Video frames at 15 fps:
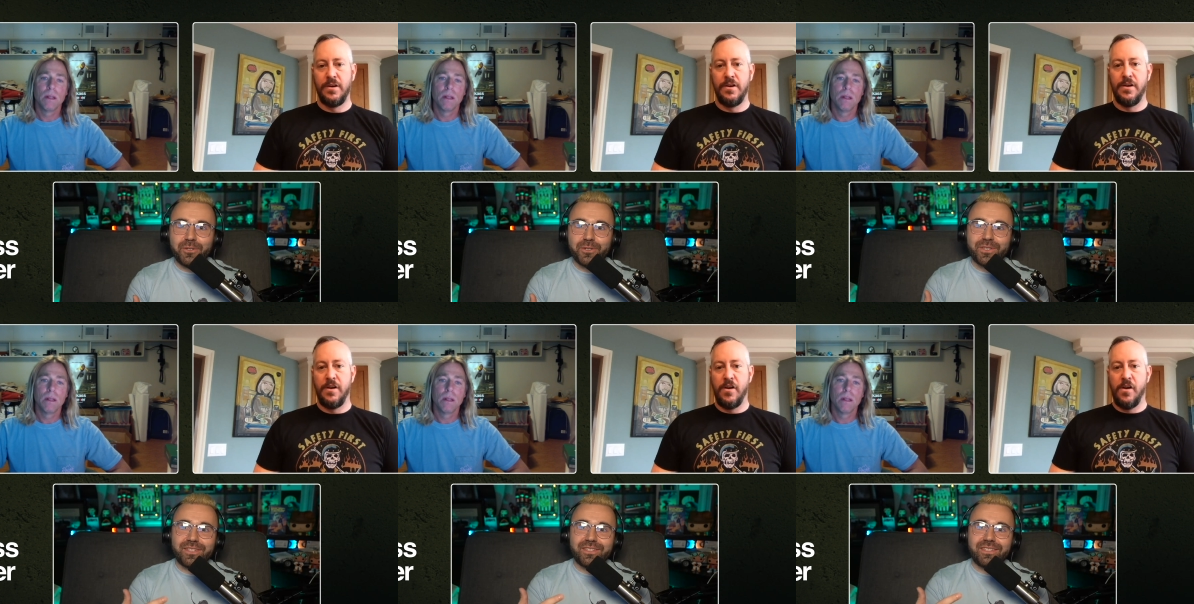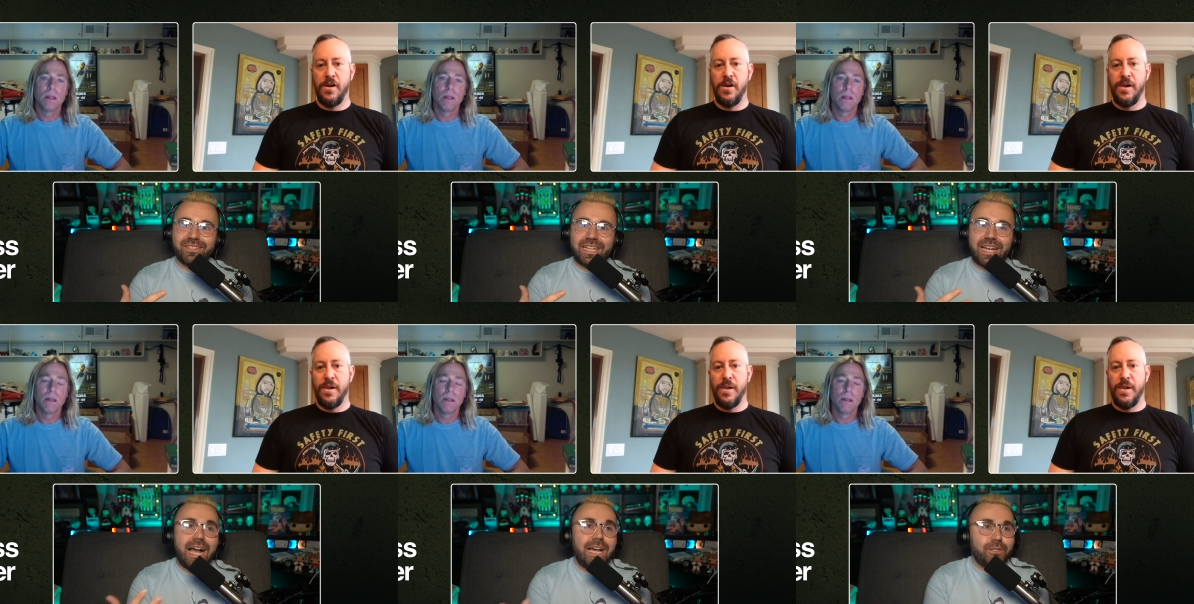Speaker 1: you're
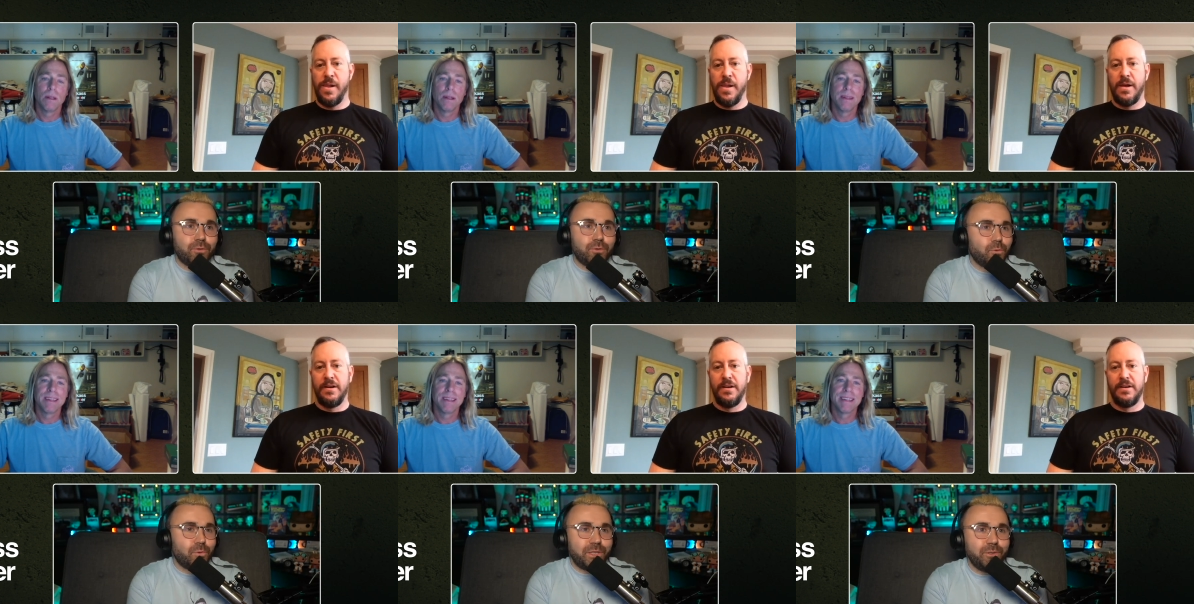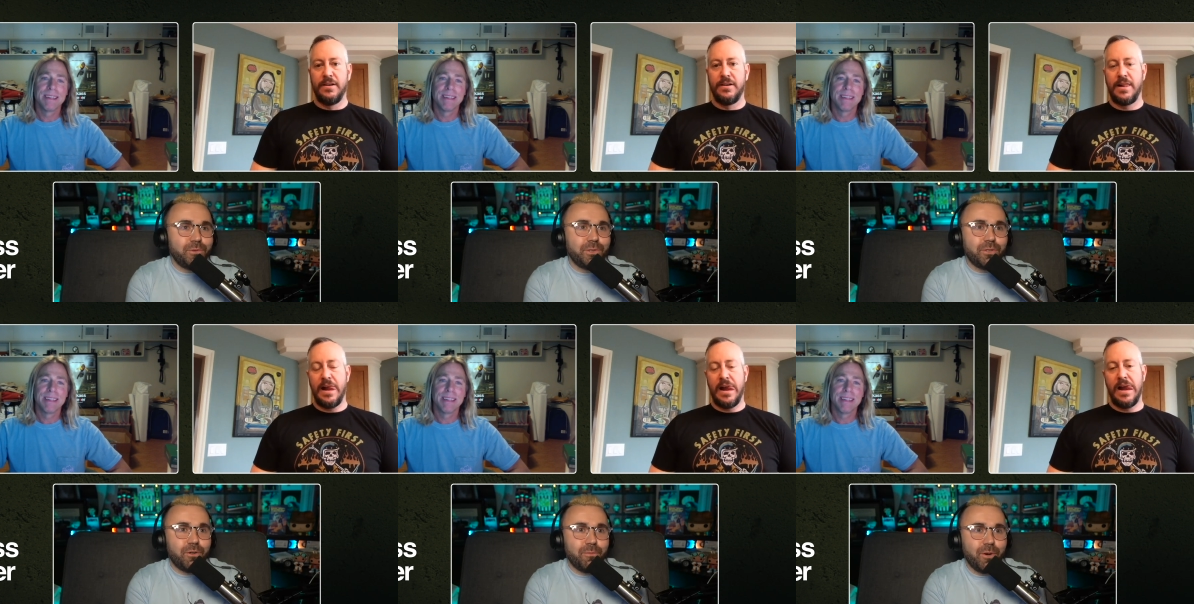just it's like a high school
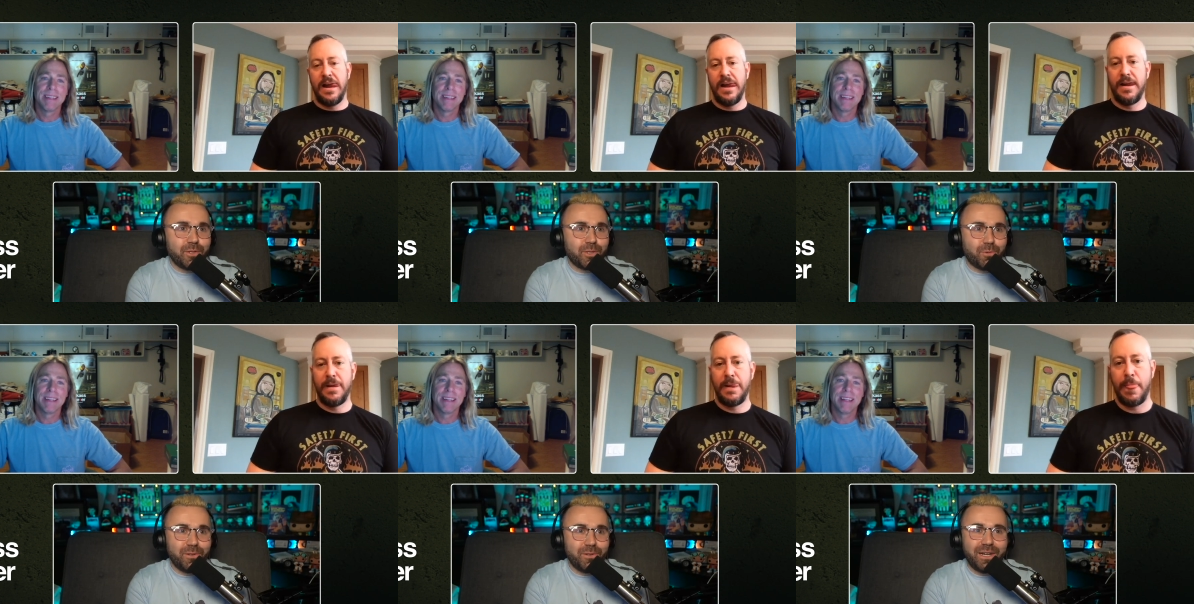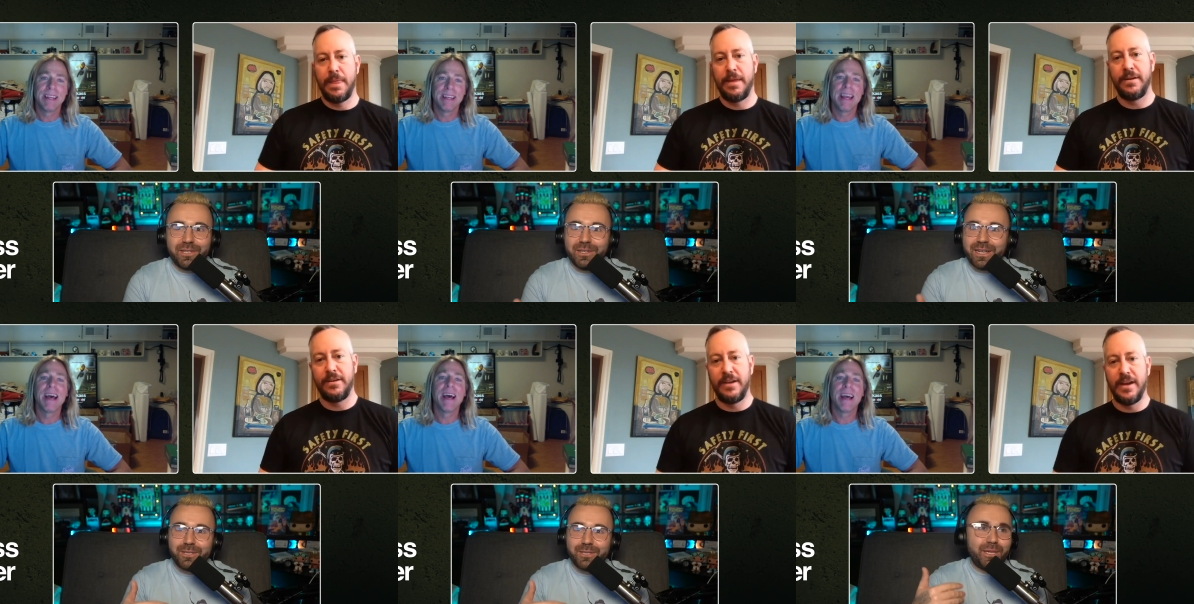reunion almost where
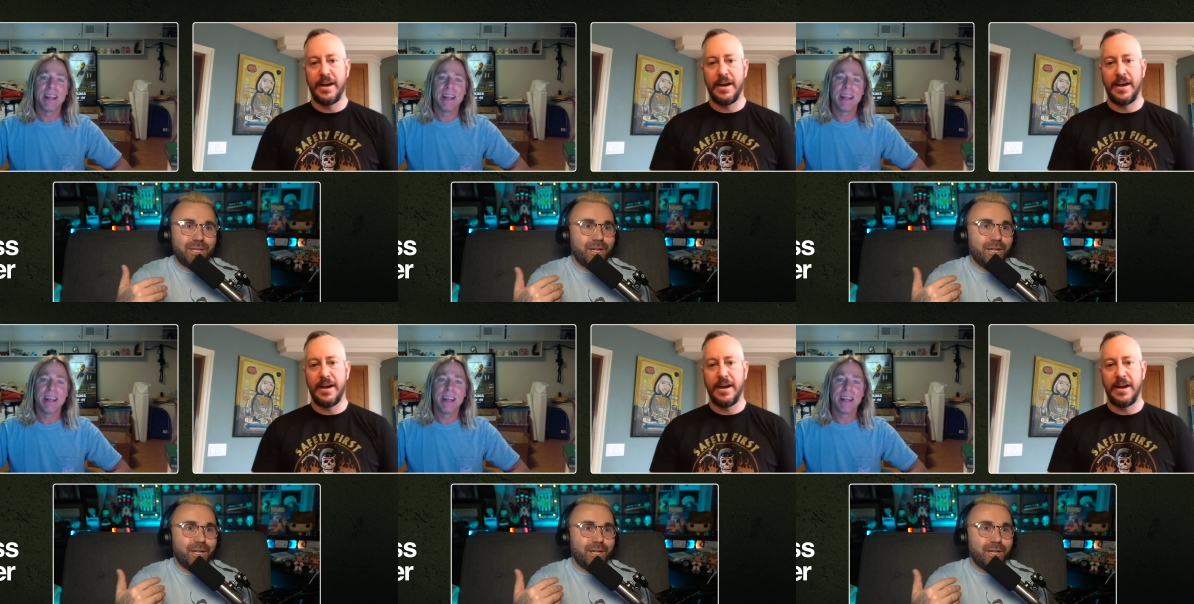like you yeah.